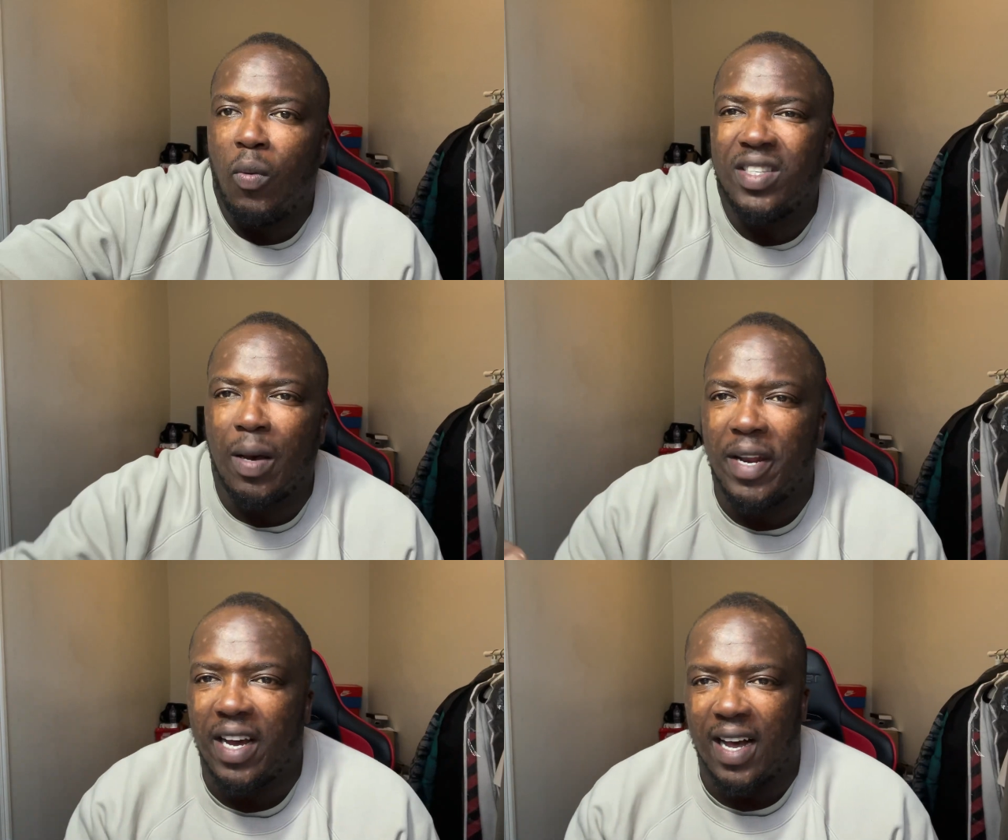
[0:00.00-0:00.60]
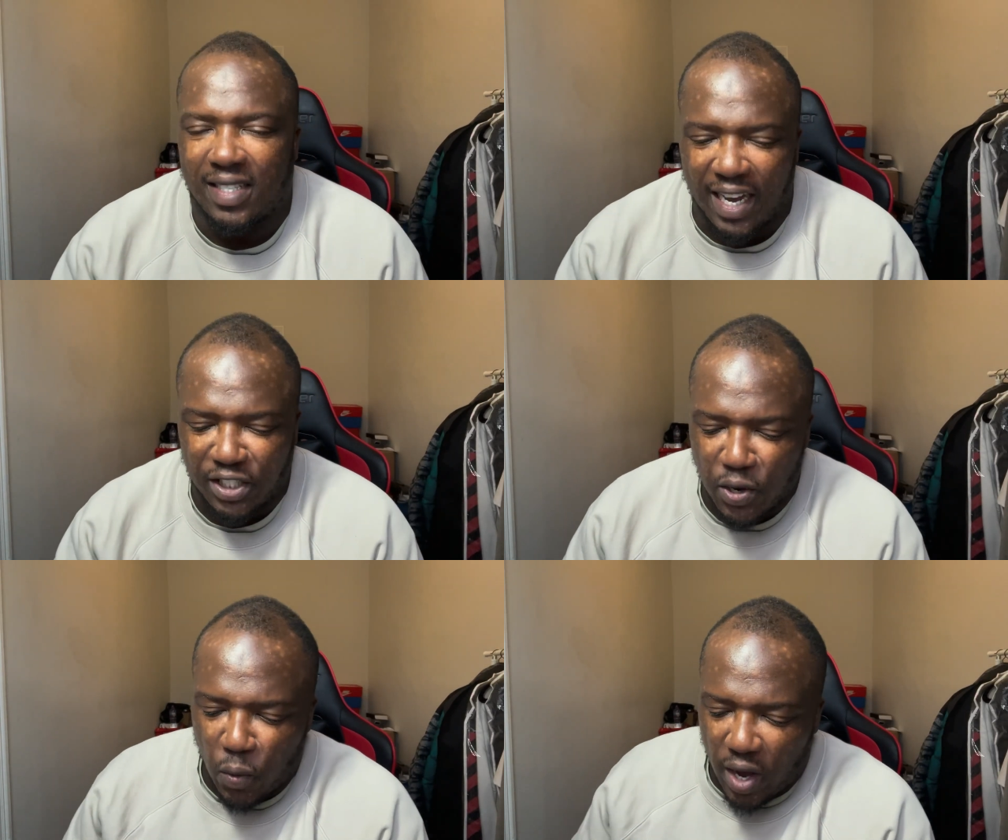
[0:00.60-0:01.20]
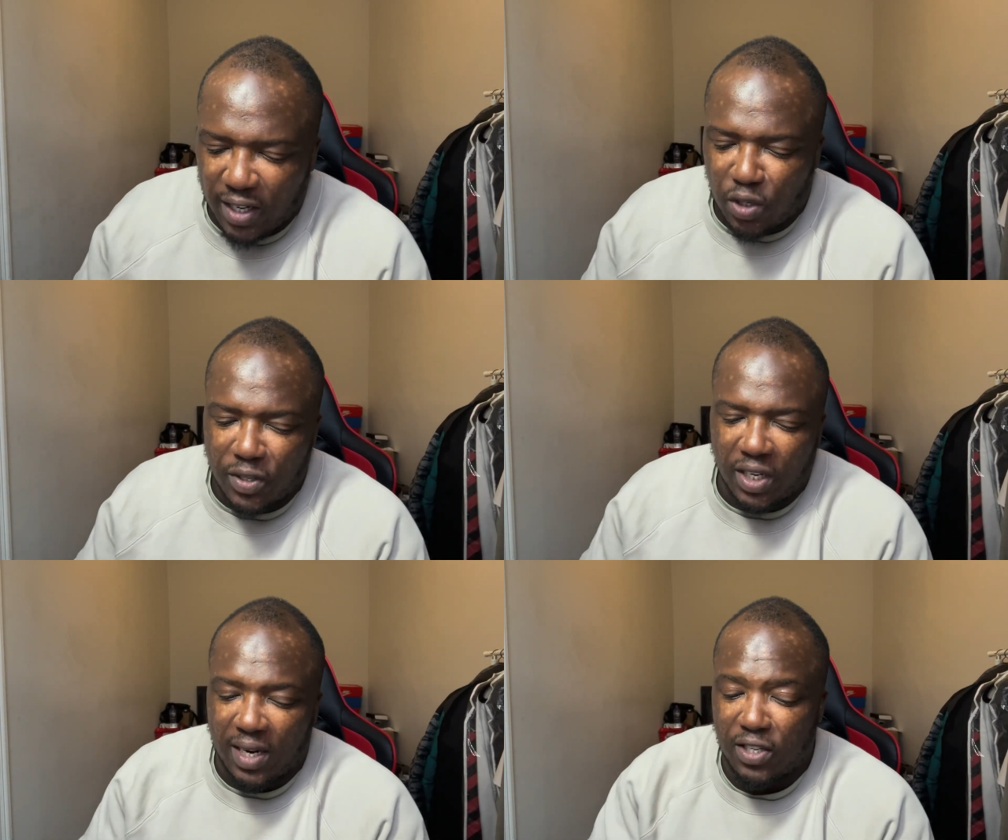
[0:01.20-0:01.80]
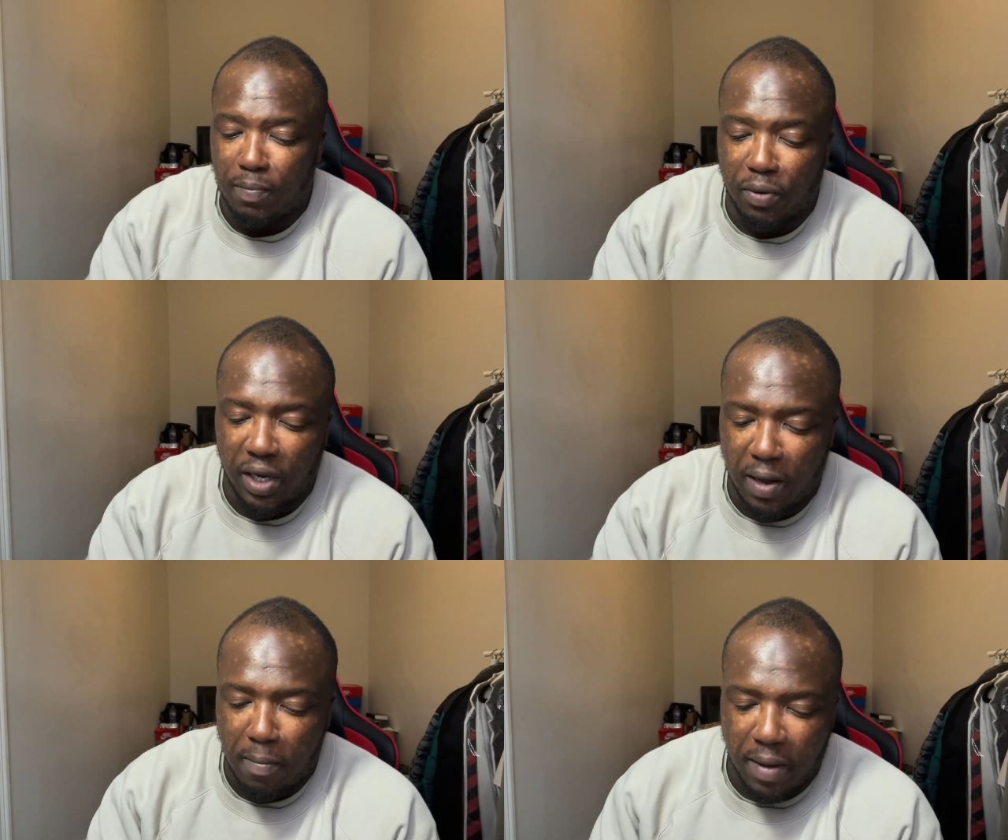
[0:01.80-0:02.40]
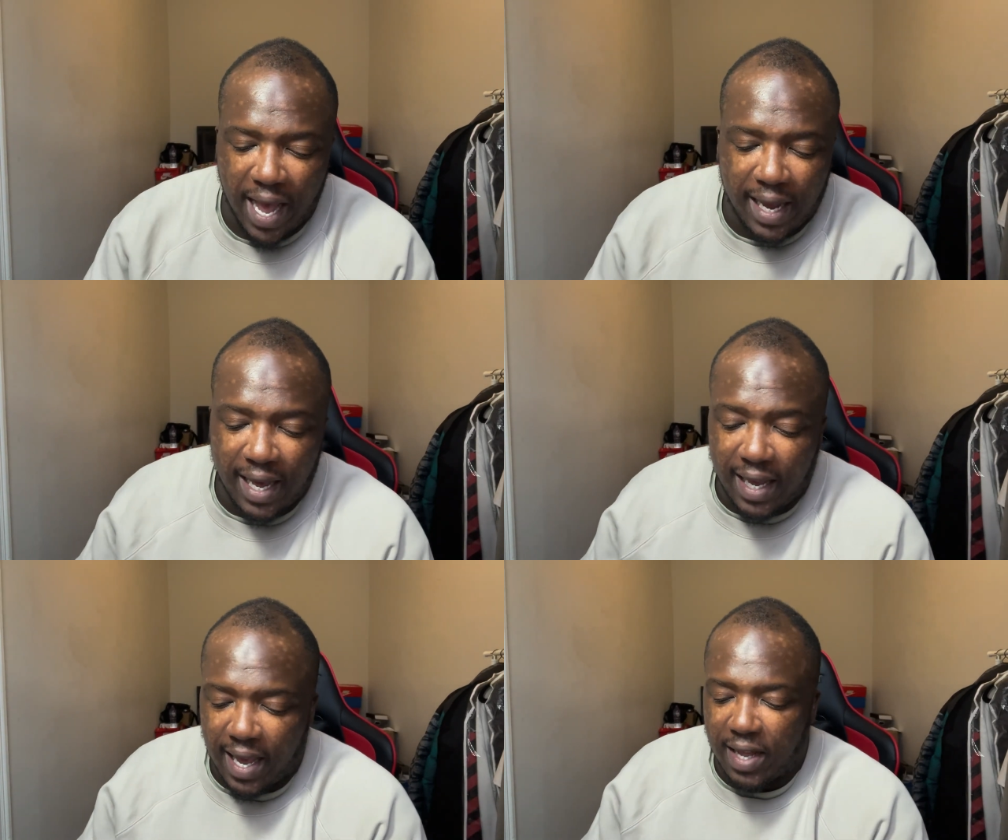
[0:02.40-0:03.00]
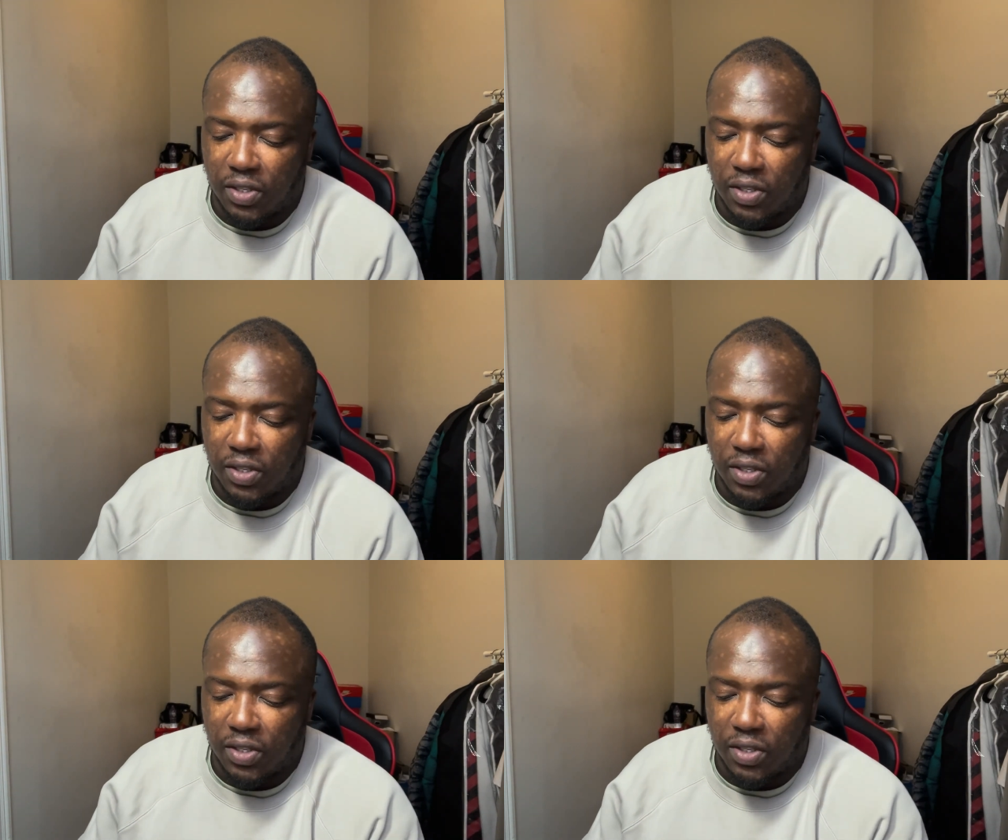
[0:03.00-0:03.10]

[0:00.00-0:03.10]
What's happening, guys? How are you doing? Welcome to the channel, it's your boy, and I'm back again.